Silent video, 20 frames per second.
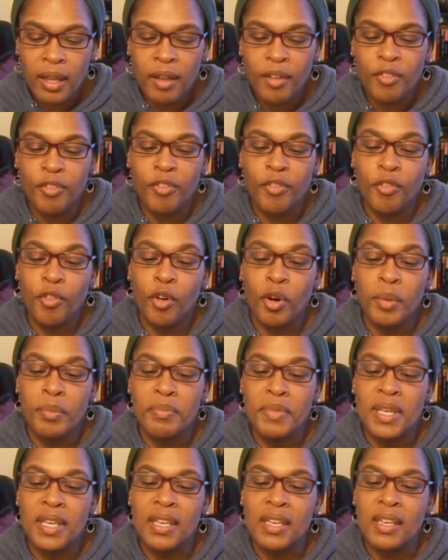for
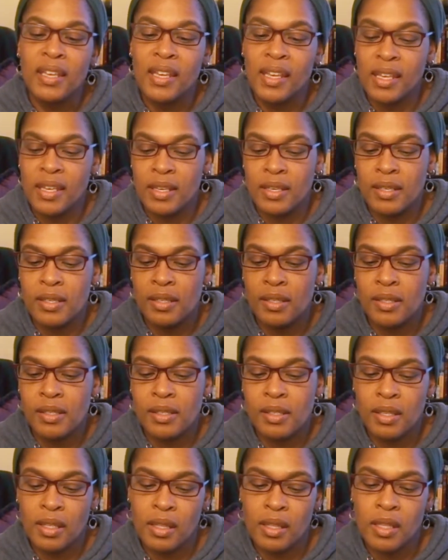me
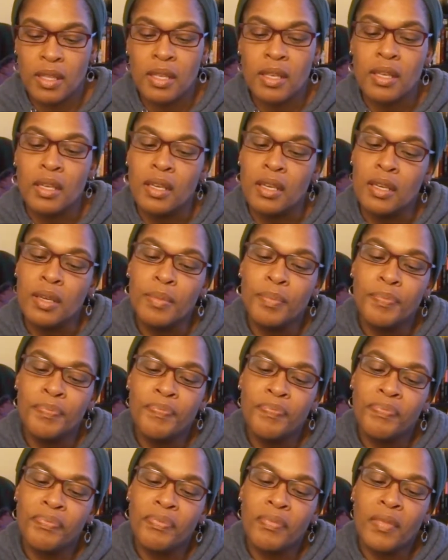is the
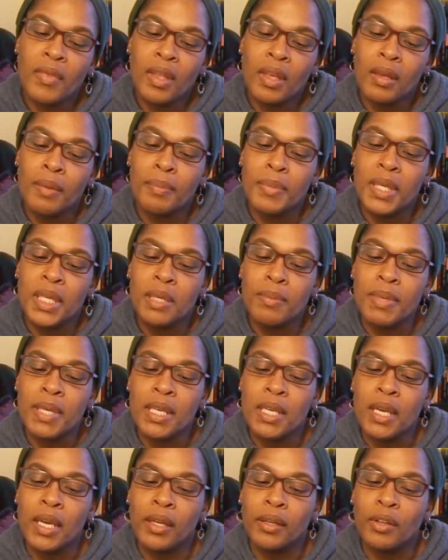
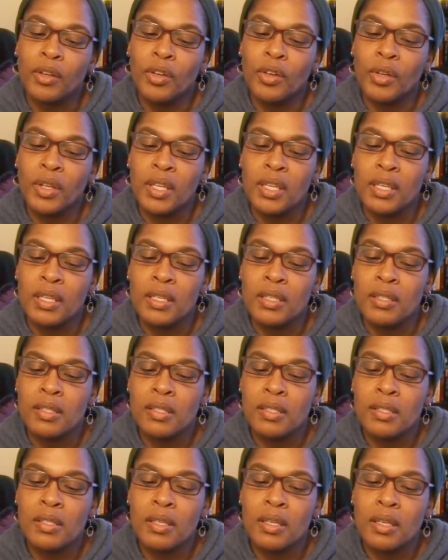PB and
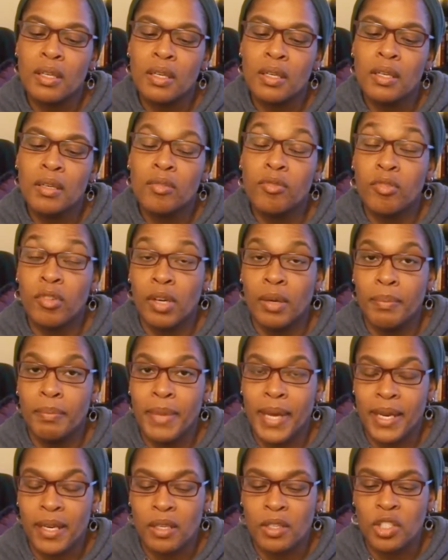cookies from
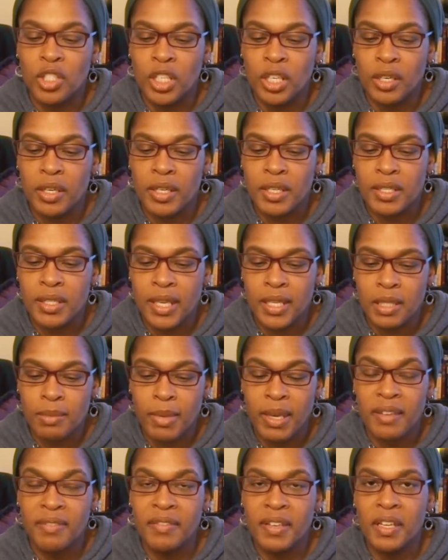Ben & Jerry's. That's
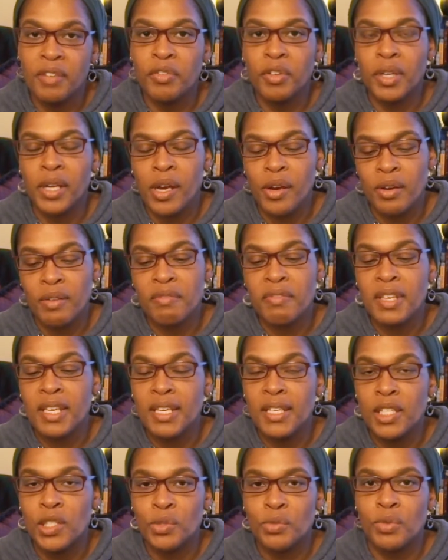my favorite out of
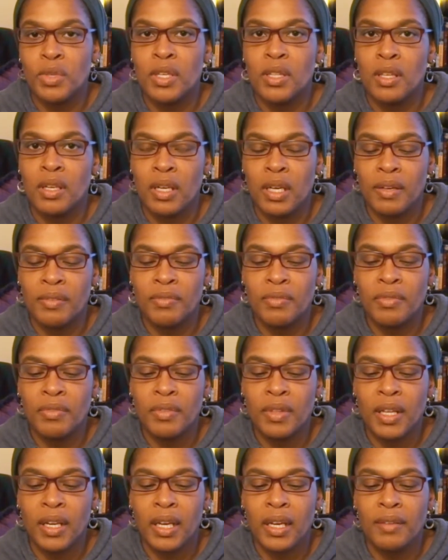these three that I
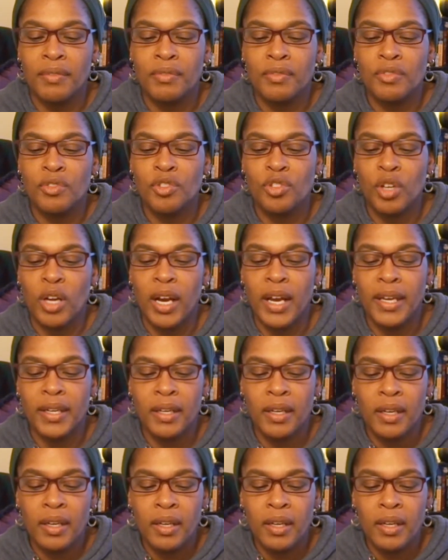have tried.